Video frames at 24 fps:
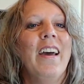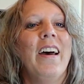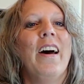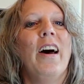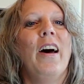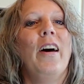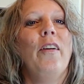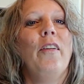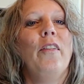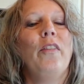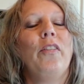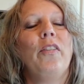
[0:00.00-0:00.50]

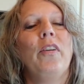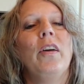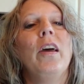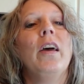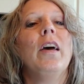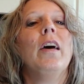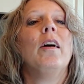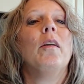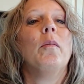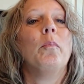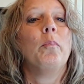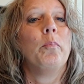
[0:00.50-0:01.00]
of
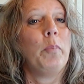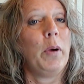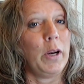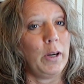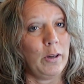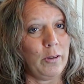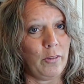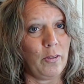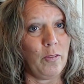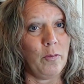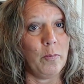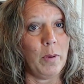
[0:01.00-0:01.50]

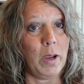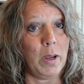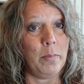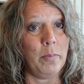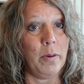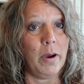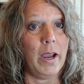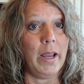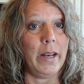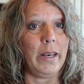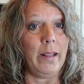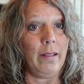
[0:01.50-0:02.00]
parts of my
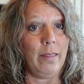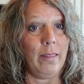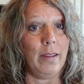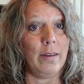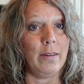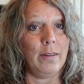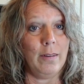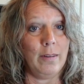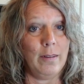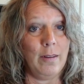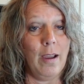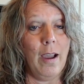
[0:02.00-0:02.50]
body that
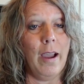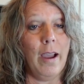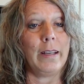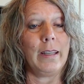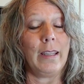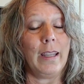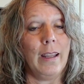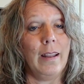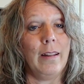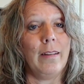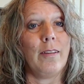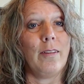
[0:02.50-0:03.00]
did not
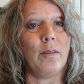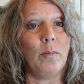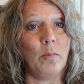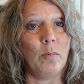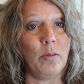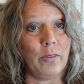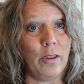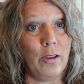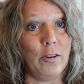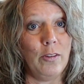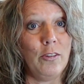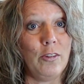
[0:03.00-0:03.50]
get some
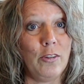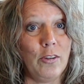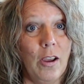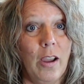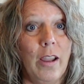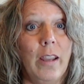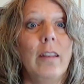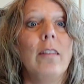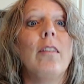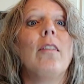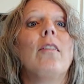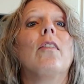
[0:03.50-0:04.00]

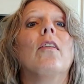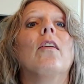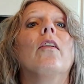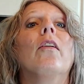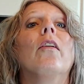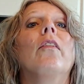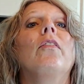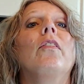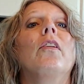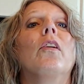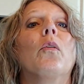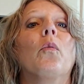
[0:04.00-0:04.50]
sunshine. So
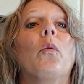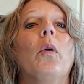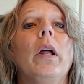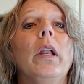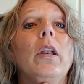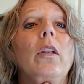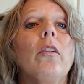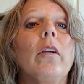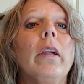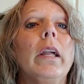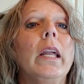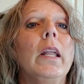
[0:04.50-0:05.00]
if you're
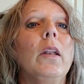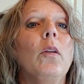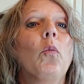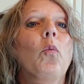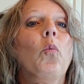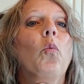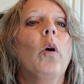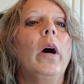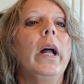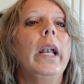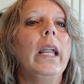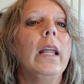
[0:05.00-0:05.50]
wondering
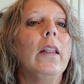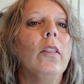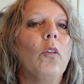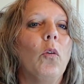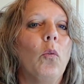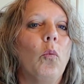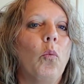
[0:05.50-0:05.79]
what in the